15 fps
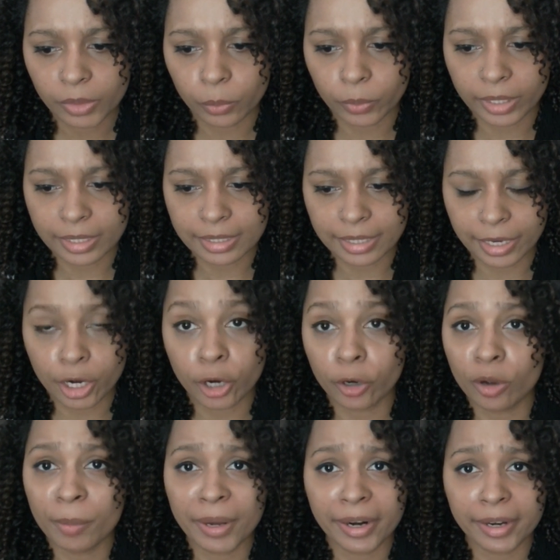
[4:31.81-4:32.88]
what is it,
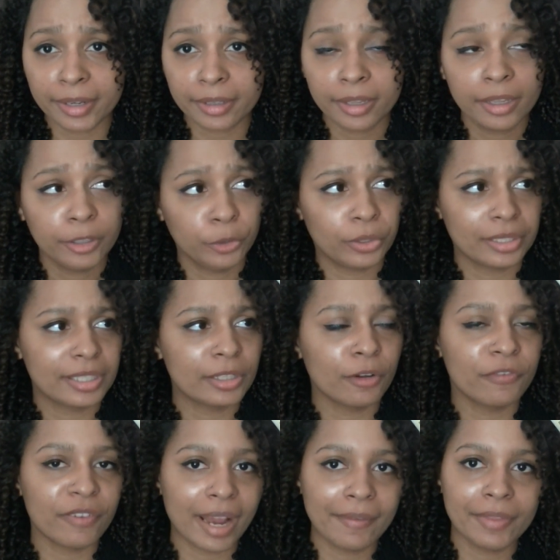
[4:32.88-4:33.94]
Curl Mart. You can
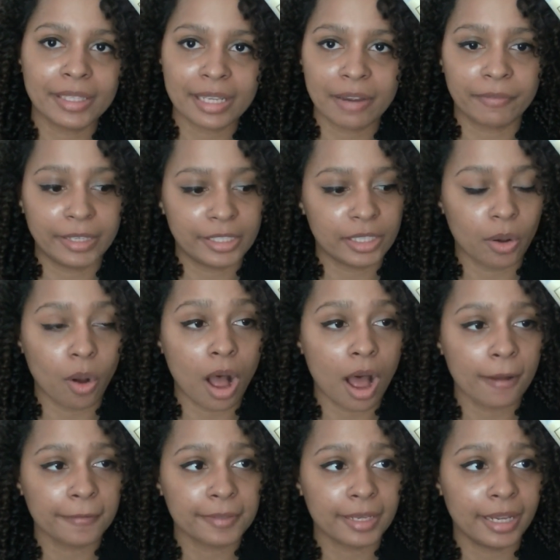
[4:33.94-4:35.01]
still find this every so
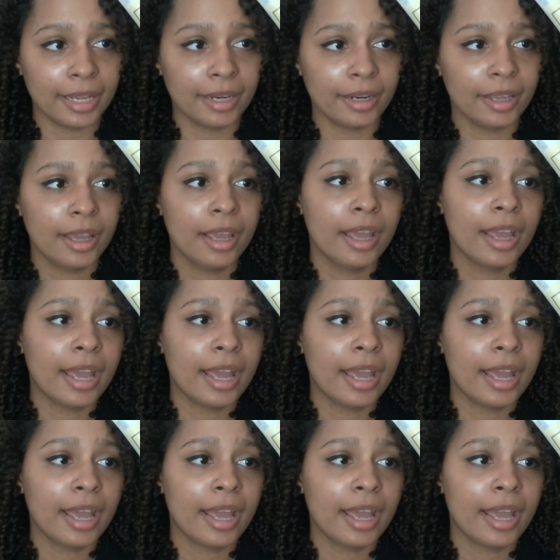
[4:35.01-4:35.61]
often.